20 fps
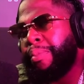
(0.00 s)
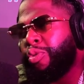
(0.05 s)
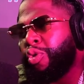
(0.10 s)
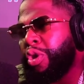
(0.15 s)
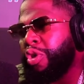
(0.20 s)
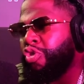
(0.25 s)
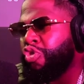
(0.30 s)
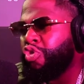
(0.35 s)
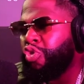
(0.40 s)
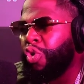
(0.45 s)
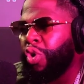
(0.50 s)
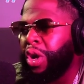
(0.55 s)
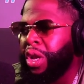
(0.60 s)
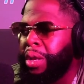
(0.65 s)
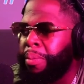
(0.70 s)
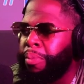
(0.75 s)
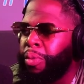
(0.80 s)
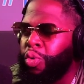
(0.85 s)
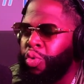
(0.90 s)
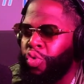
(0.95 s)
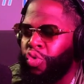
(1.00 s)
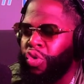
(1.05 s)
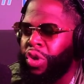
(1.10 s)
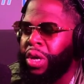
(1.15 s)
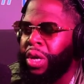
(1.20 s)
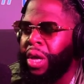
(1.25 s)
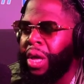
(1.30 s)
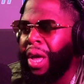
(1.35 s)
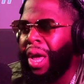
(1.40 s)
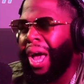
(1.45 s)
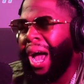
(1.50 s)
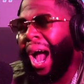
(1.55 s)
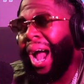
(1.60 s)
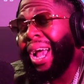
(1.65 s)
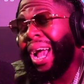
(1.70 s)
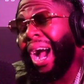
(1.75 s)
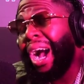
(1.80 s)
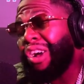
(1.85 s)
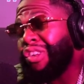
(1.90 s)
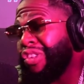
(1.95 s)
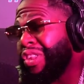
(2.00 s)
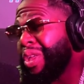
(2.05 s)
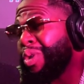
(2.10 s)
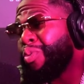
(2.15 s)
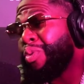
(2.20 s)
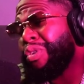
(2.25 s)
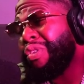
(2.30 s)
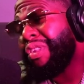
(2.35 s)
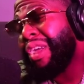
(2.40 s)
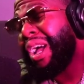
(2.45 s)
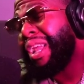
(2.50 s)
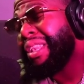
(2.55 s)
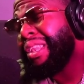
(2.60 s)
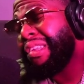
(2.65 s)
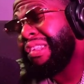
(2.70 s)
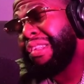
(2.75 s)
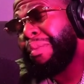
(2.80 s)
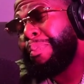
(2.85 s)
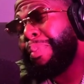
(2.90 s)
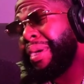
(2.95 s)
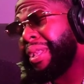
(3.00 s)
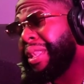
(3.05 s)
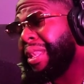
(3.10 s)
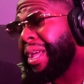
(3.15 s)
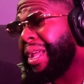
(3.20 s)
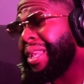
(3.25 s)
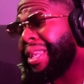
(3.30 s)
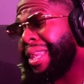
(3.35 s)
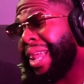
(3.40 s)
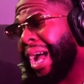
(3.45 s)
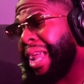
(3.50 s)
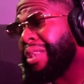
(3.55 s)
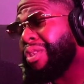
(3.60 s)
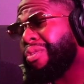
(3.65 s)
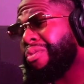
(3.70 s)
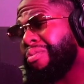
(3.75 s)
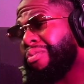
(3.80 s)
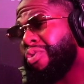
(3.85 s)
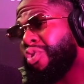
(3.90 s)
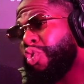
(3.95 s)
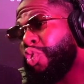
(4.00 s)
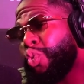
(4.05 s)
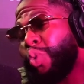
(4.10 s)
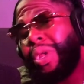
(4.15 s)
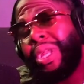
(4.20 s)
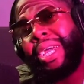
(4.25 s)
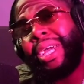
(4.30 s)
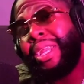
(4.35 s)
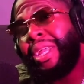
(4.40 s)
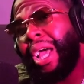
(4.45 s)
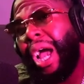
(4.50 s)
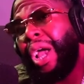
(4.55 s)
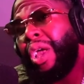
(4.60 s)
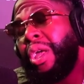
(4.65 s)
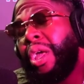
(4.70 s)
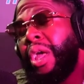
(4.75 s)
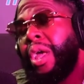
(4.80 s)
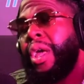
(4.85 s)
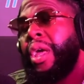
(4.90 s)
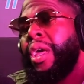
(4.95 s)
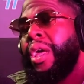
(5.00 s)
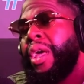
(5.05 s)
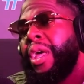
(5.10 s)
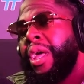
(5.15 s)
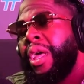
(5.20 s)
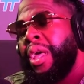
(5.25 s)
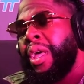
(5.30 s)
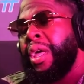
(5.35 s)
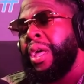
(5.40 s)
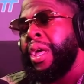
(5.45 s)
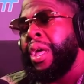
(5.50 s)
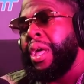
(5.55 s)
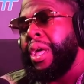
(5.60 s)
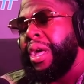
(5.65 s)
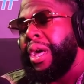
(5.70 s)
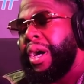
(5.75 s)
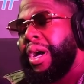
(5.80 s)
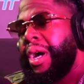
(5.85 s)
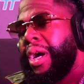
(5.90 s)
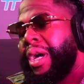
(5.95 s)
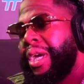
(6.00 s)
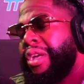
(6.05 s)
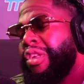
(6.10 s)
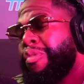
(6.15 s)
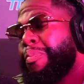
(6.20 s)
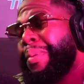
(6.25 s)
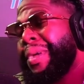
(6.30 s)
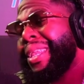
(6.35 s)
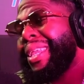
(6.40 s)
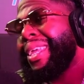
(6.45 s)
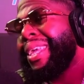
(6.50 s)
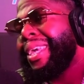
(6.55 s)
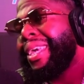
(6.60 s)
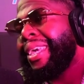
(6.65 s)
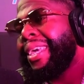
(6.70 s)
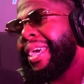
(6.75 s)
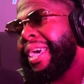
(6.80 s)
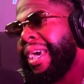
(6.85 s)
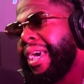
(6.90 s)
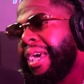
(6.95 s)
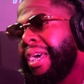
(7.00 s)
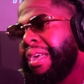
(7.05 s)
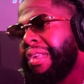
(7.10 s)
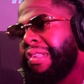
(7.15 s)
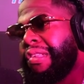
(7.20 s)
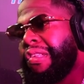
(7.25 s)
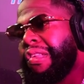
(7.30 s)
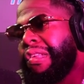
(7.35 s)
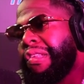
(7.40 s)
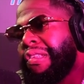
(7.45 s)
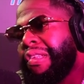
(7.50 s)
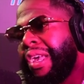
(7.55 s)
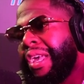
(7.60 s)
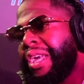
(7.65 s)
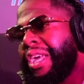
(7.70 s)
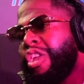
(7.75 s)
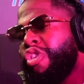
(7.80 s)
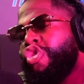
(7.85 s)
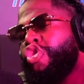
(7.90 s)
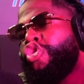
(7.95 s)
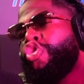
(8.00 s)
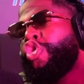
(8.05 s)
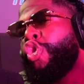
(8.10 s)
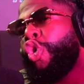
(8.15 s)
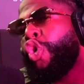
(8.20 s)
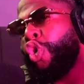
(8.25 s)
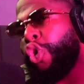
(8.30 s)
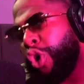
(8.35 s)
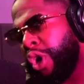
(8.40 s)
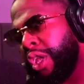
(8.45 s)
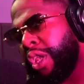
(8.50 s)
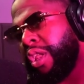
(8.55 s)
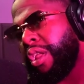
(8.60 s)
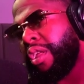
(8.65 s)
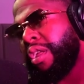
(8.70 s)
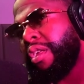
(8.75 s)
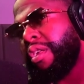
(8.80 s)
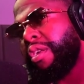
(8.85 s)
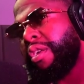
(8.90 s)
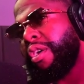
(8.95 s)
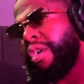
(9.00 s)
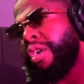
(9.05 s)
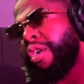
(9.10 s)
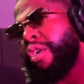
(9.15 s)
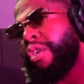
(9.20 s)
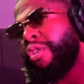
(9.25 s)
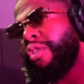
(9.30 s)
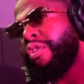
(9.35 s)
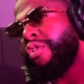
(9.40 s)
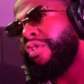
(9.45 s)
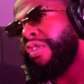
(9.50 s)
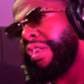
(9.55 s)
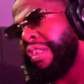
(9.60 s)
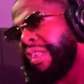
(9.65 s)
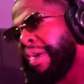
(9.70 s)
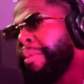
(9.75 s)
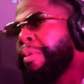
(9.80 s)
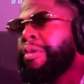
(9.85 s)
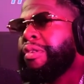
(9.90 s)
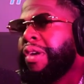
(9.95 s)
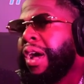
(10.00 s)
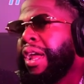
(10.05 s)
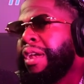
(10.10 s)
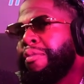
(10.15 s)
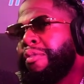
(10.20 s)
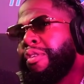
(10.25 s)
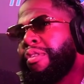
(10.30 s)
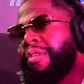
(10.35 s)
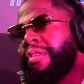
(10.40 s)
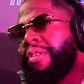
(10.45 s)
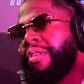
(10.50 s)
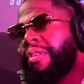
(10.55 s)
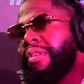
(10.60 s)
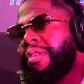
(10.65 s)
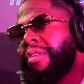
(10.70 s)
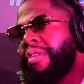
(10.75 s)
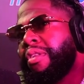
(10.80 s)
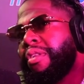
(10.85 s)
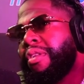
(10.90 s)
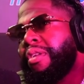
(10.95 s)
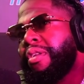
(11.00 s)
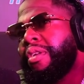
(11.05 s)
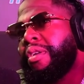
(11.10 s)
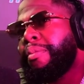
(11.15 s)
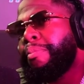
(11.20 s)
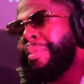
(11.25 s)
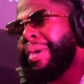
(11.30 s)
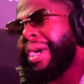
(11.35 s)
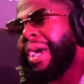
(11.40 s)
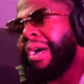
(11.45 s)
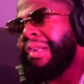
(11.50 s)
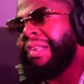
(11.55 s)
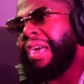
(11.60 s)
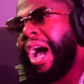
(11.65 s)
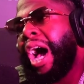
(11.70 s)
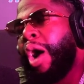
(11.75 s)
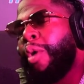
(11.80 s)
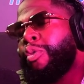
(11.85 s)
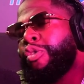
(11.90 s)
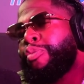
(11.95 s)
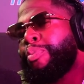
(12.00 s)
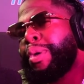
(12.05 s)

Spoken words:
I just want the people them to enjoy the music. I actually was anticipating and not doing any. It's been years since I enjoyed St. Thomas Carnival. Mm.